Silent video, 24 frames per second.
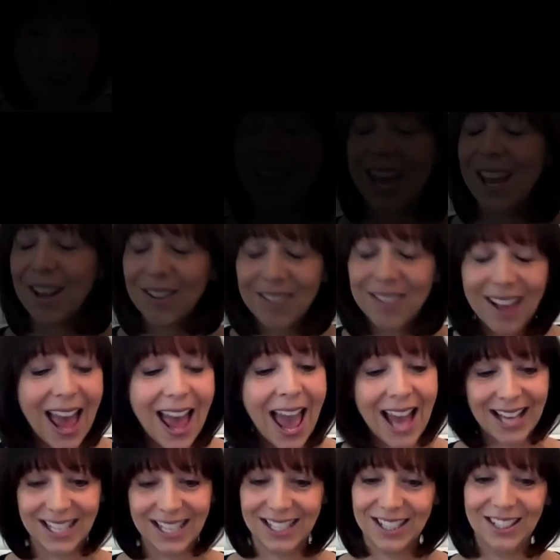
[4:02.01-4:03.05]
Yeah,
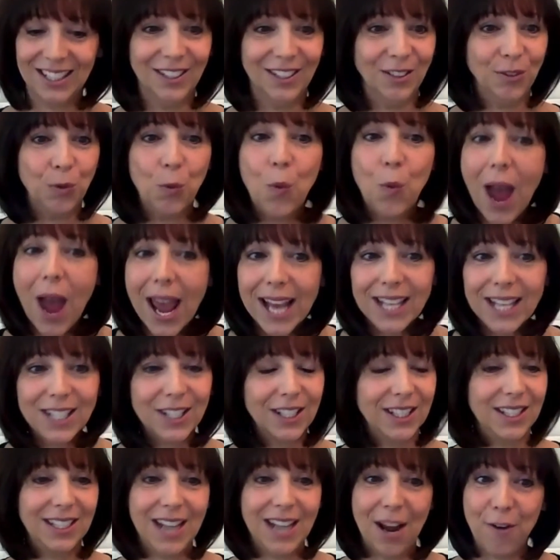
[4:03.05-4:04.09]
excellent way to
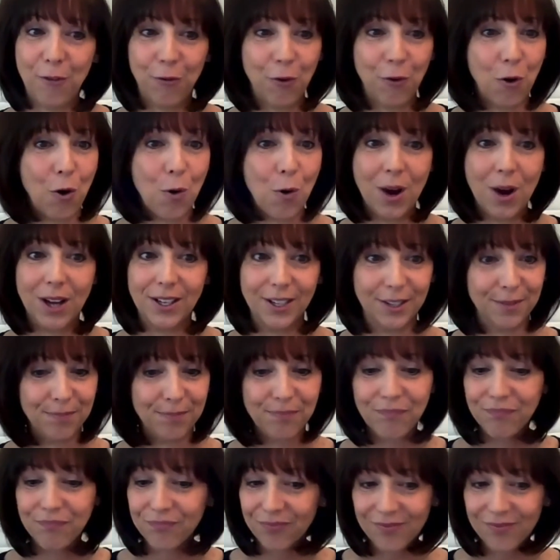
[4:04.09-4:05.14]
step forward.
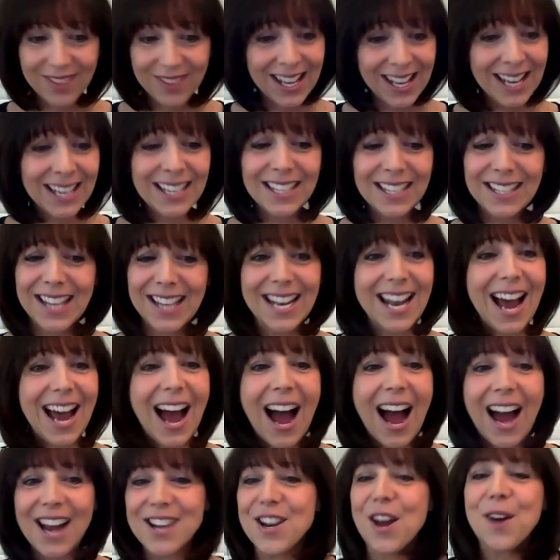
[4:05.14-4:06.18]
And like I said,
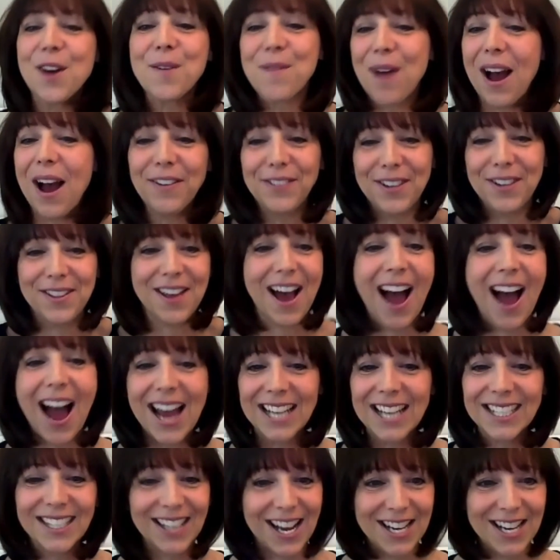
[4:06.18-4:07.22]
I know after that
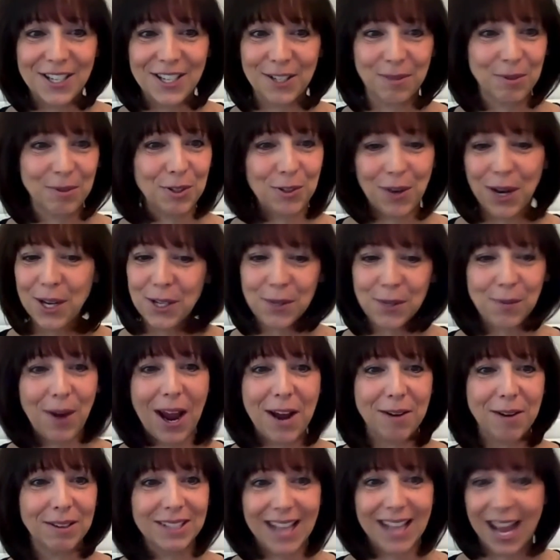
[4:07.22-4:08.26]
I signed up straight away.
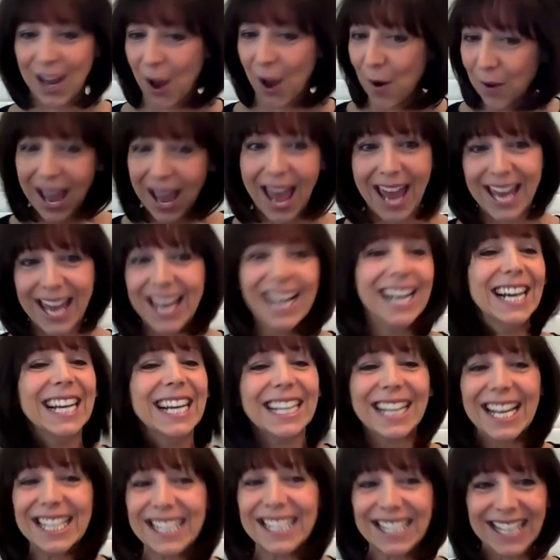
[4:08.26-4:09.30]
I was like, okay,
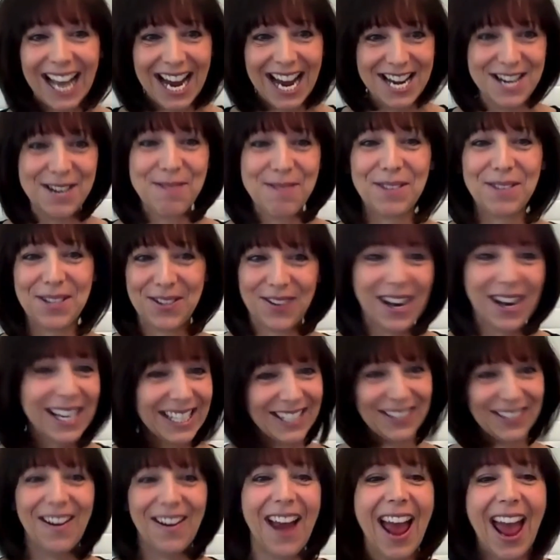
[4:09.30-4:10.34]
let's sign up
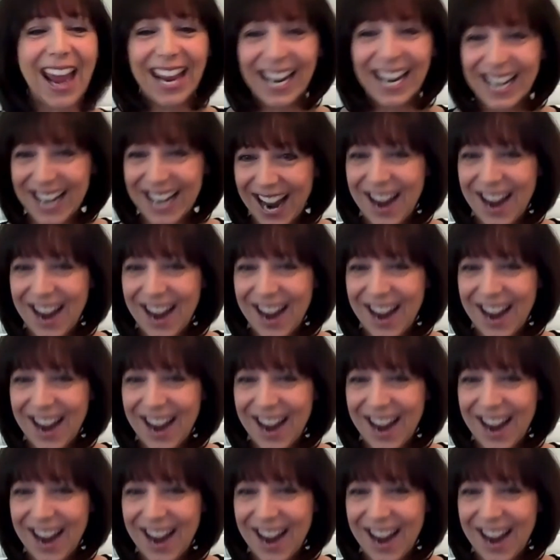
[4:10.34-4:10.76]
straight away.